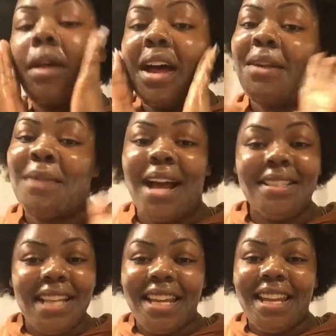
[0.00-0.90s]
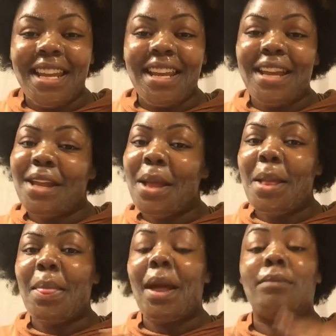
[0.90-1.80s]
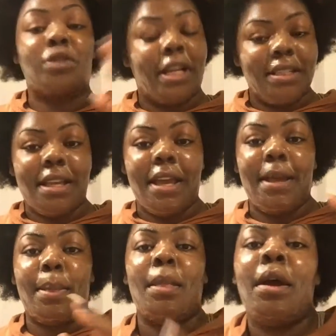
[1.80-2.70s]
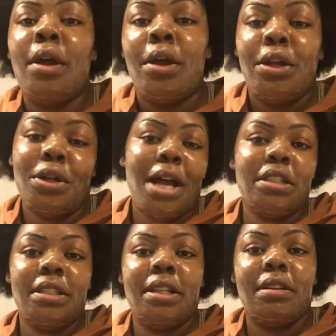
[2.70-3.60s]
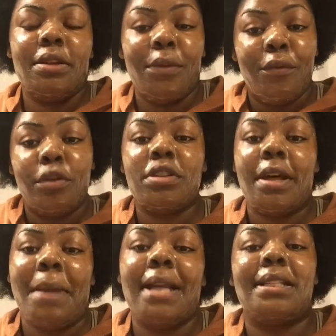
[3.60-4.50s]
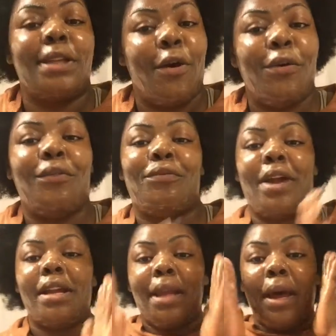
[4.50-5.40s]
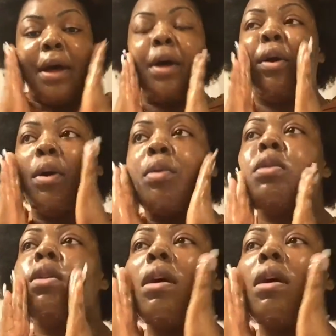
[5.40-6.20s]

I'm not dating. I'm trying to get, I just need to focus on myself right now.